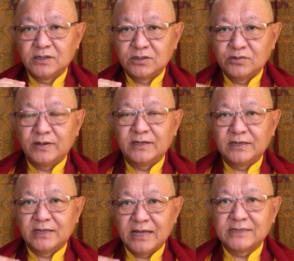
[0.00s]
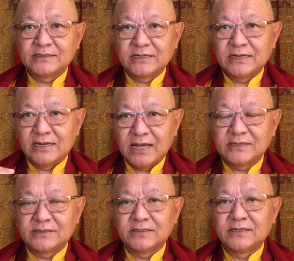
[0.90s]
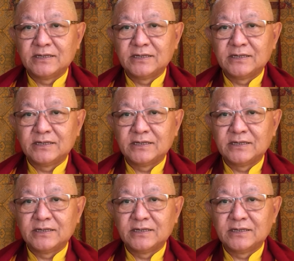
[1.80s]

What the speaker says: doing less and less